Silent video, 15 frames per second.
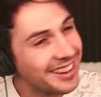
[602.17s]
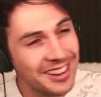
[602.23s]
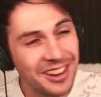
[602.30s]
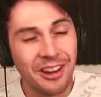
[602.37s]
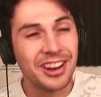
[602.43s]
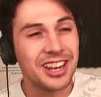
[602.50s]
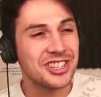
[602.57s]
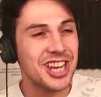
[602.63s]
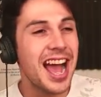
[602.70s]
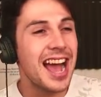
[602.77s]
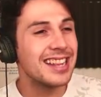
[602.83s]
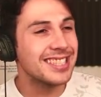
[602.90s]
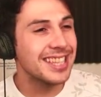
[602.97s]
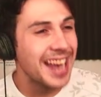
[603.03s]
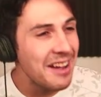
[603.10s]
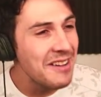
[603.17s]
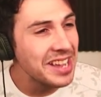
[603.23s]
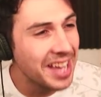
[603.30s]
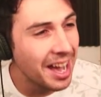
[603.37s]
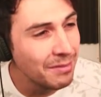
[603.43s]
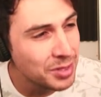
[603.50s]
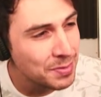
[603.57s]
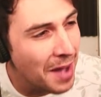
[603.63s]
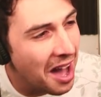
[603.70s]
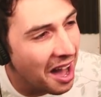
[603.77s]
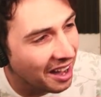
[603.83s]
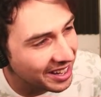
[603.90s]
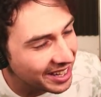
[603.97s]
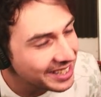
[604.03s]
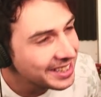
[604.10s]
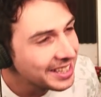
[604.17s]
Not a chance. And now in comes Mark,